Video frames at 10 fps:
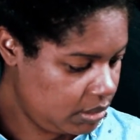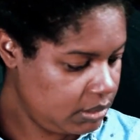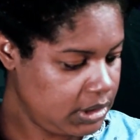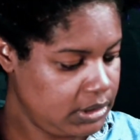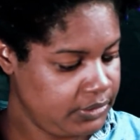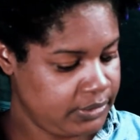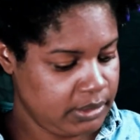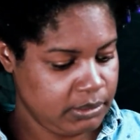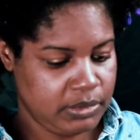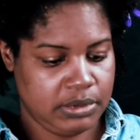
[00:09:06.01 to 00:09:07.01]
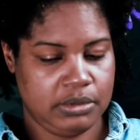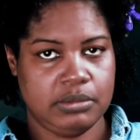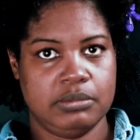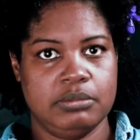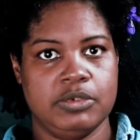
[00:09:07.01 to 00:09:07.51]
Okay, so I'm gonna
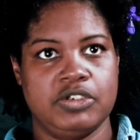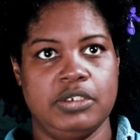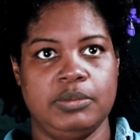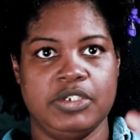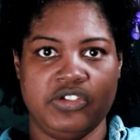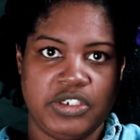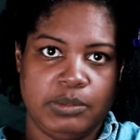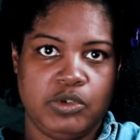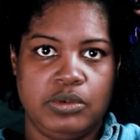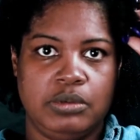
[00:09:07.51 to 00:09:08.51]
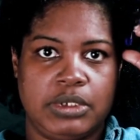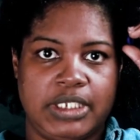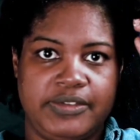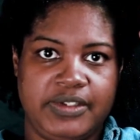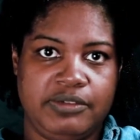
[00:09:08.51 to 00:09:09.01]
start with the shampoo.
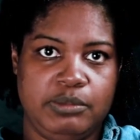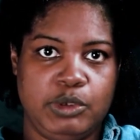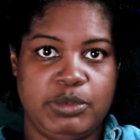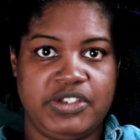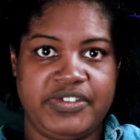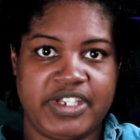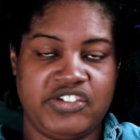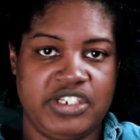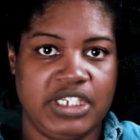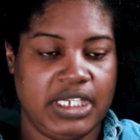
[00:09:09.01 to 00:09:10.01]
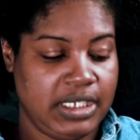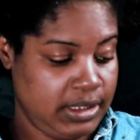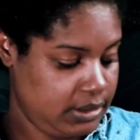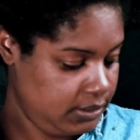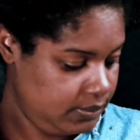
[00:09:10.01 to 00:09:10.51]
Like I said, remember to section your
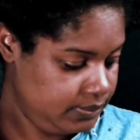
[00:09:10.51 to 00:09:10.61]
hair